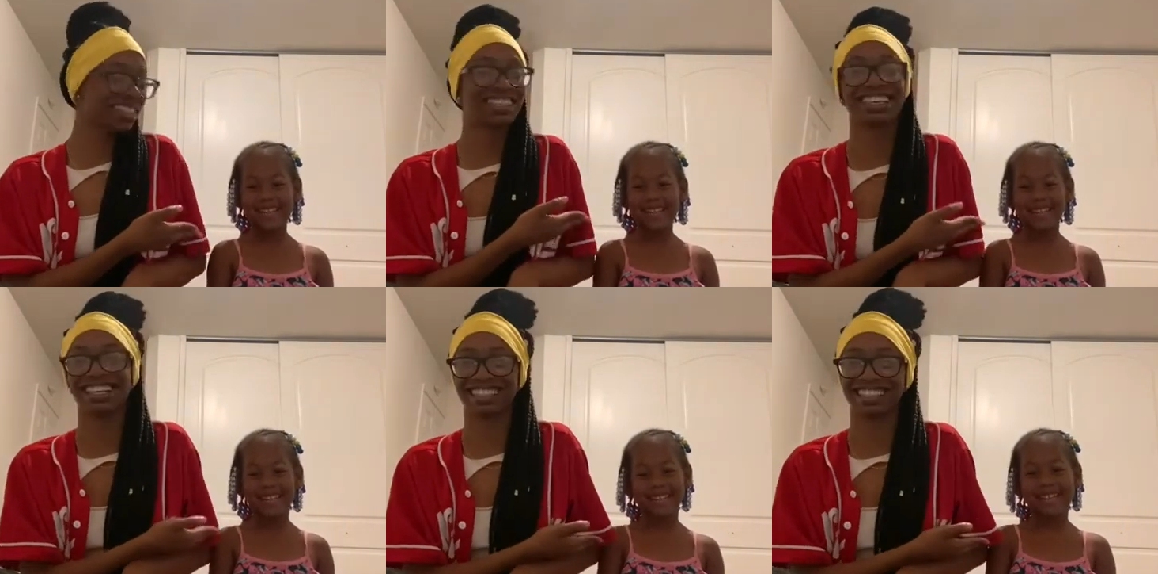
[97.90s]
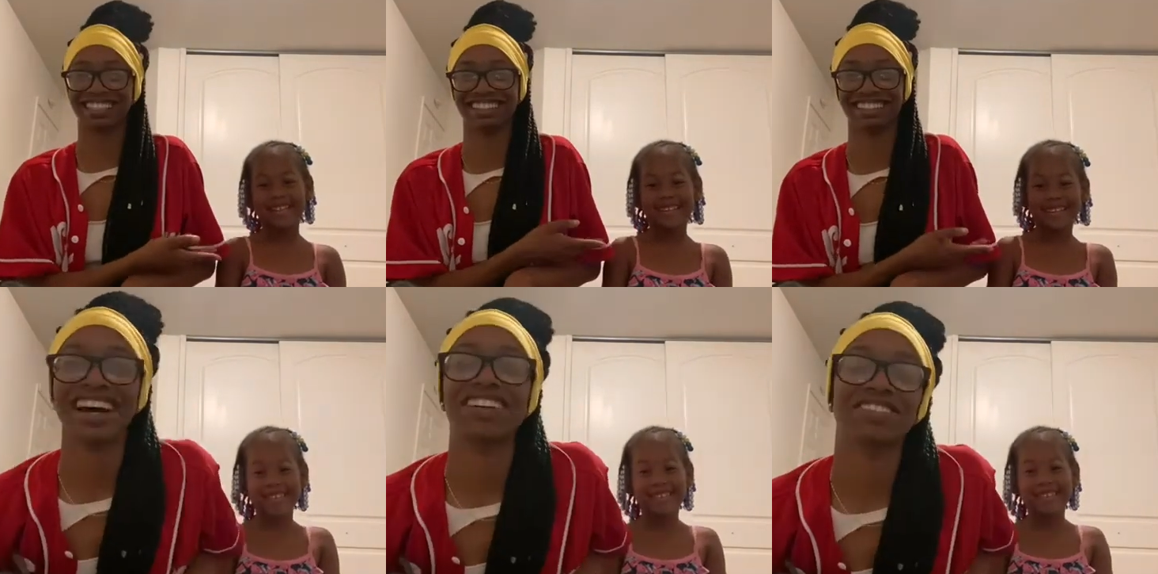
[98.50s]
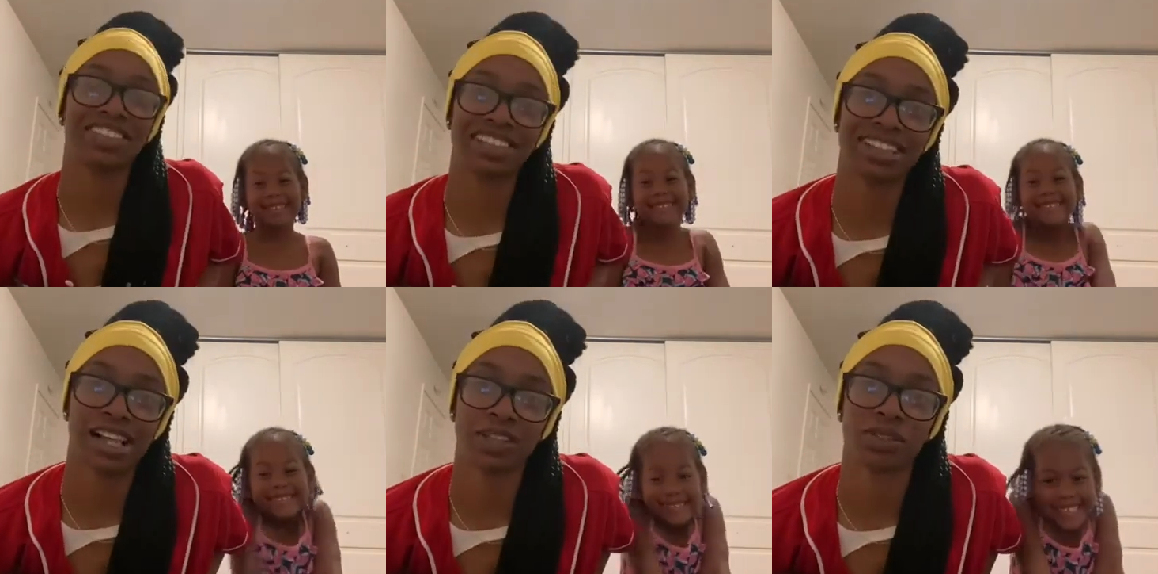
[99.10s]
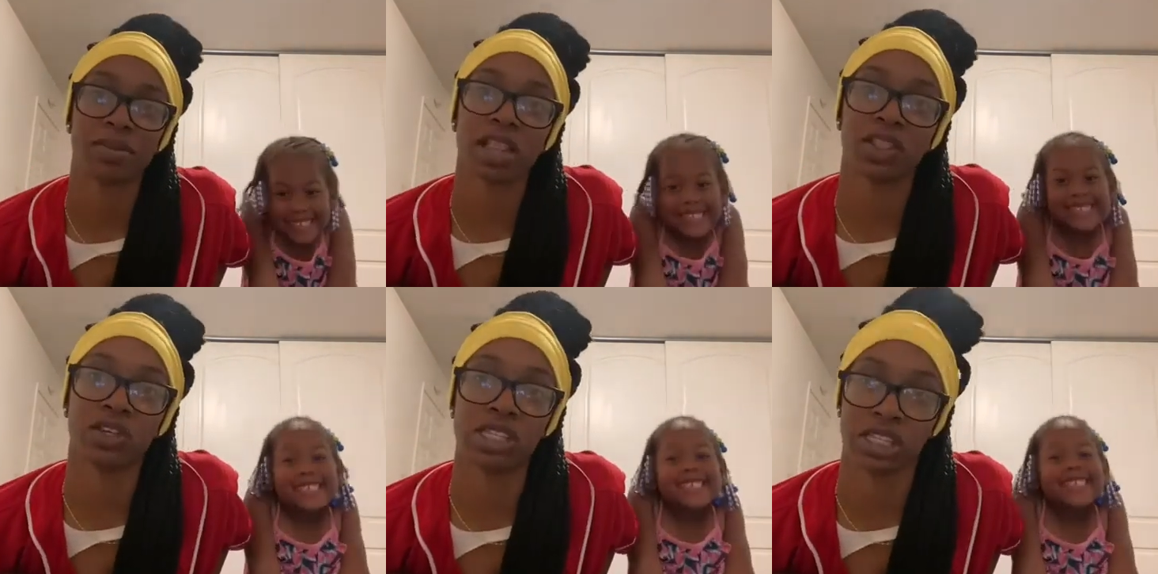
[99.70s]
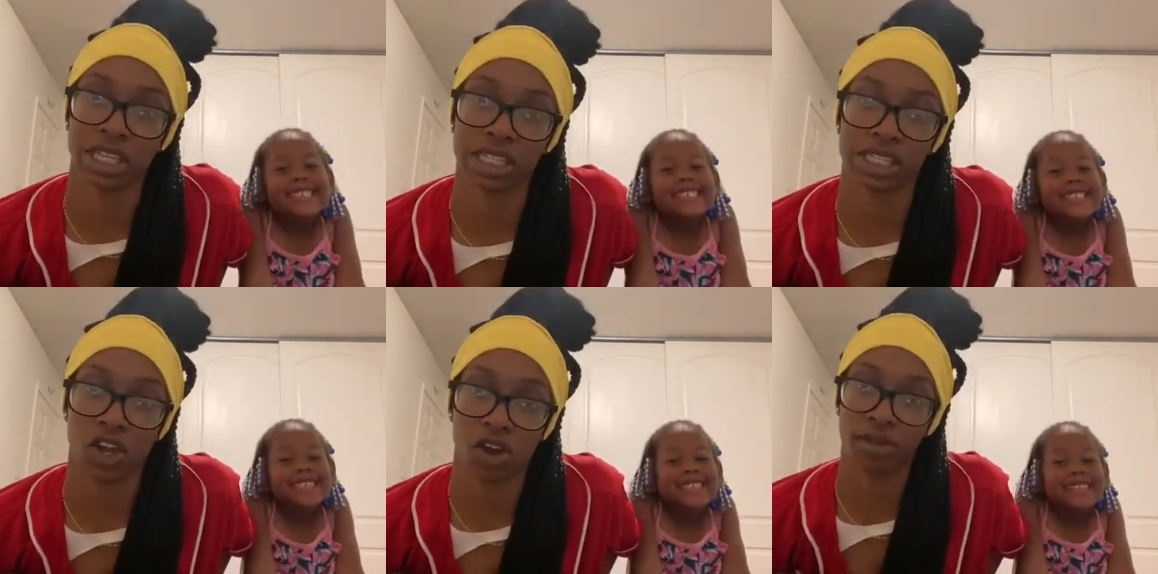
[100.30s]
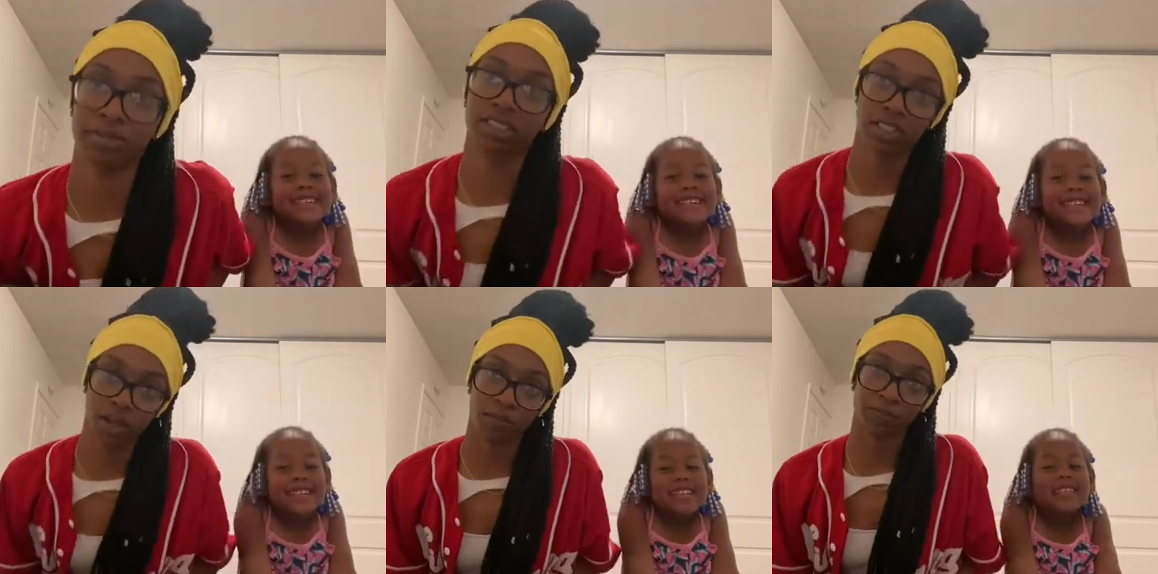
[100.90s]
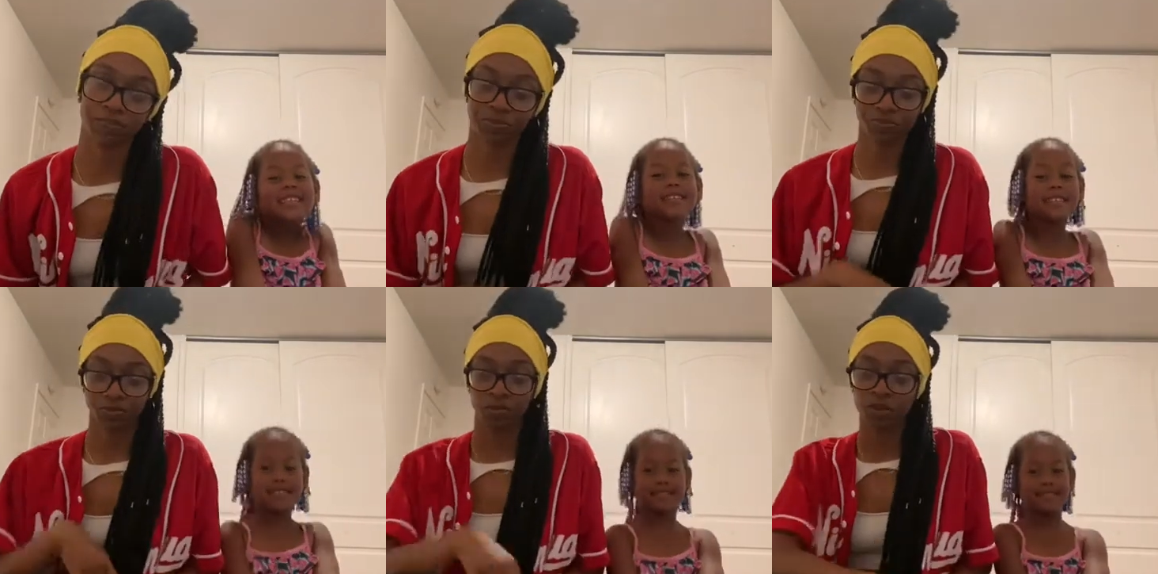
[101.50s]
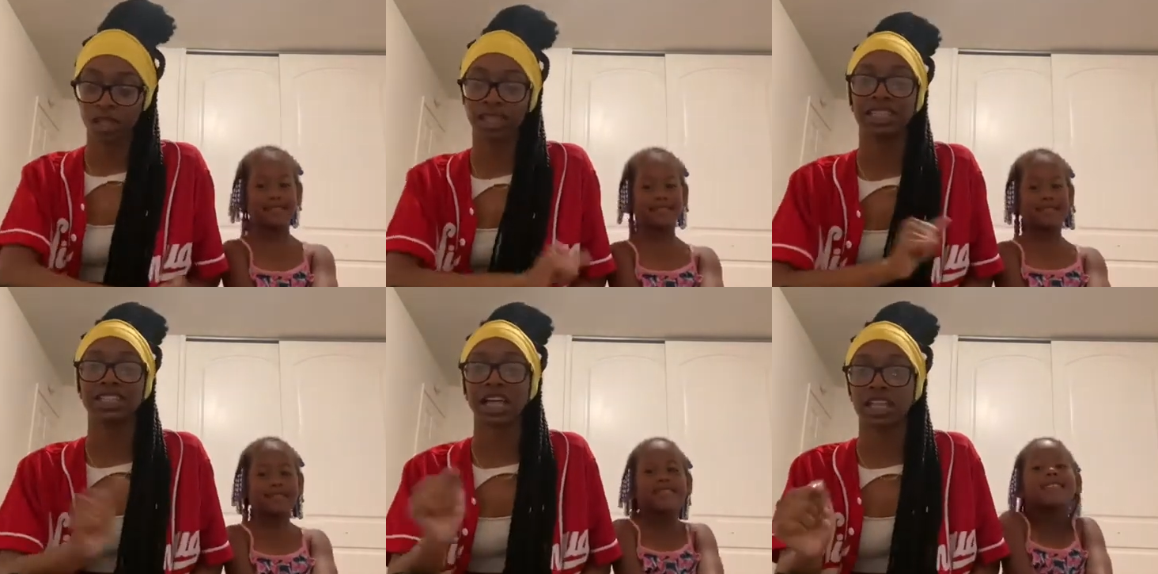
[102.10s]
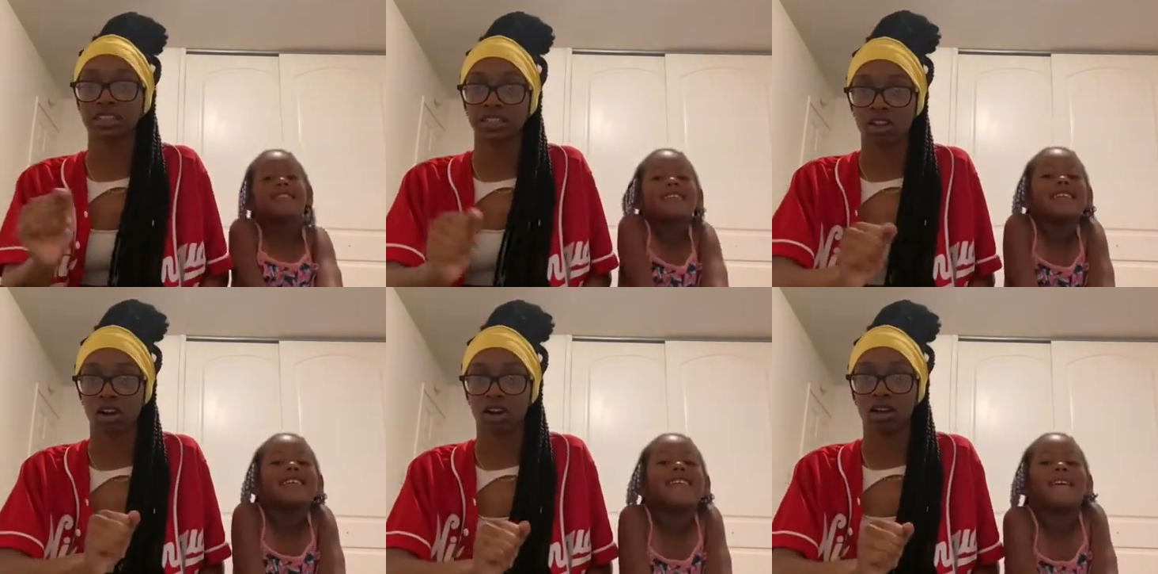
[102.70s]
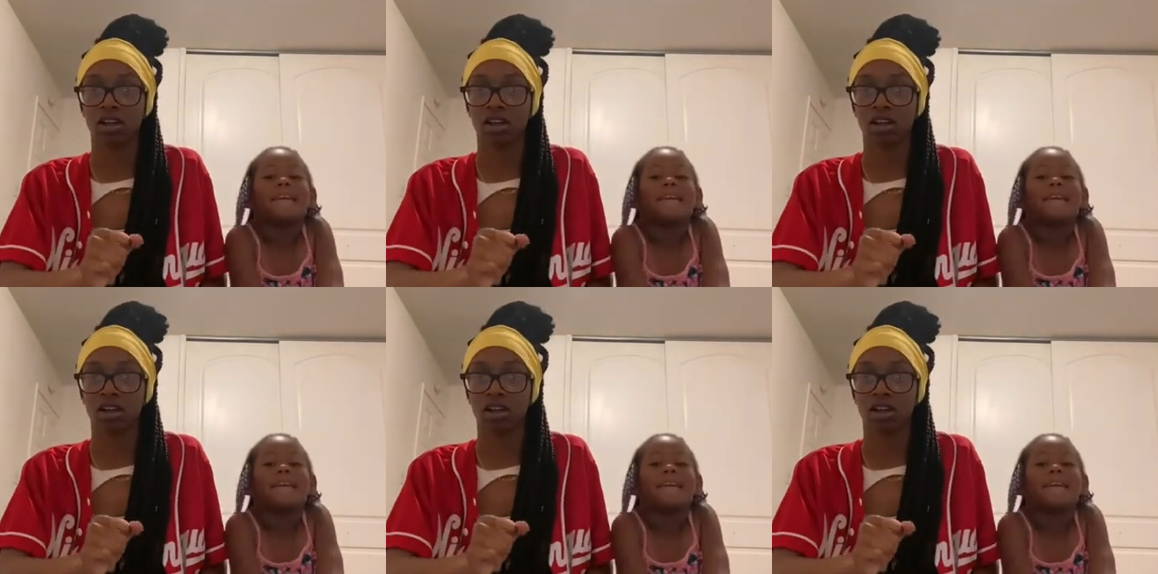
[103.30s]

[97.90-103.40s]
Speaker 1: sister. I'm doing a challenge with my little sis, y'all. So this challenge is called